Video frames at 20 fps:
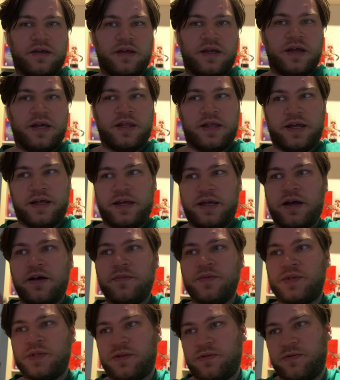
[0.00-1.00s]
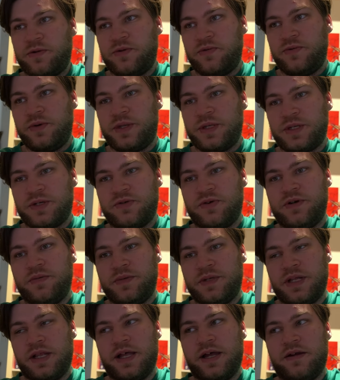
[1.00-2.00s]
And that comes through with streams
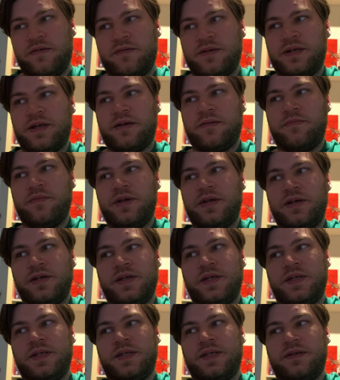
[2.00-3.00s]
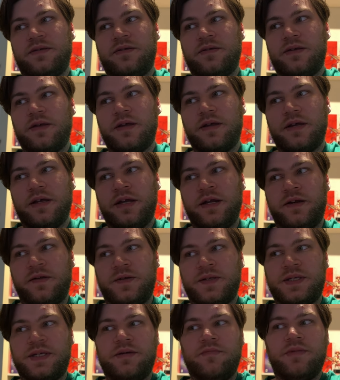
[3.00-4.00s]
a lot of the time because it'll
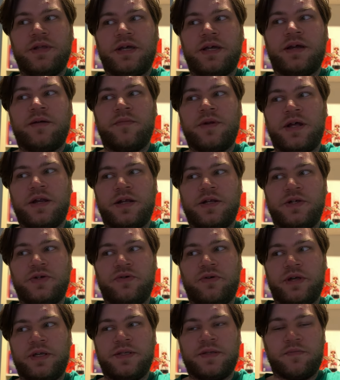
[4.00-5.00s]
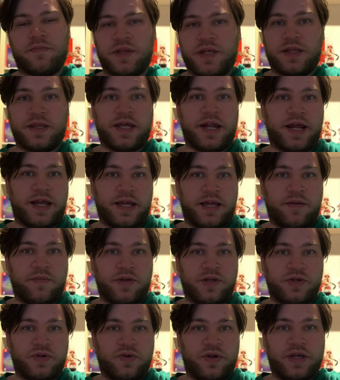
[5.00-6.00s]
seem like I'm not enjoying something that I am
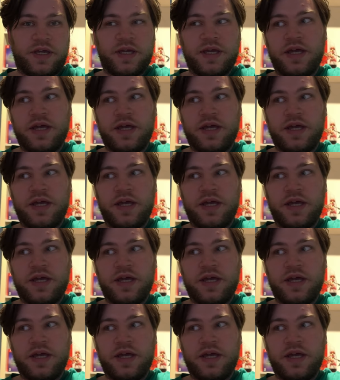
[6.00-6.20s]
enjoying.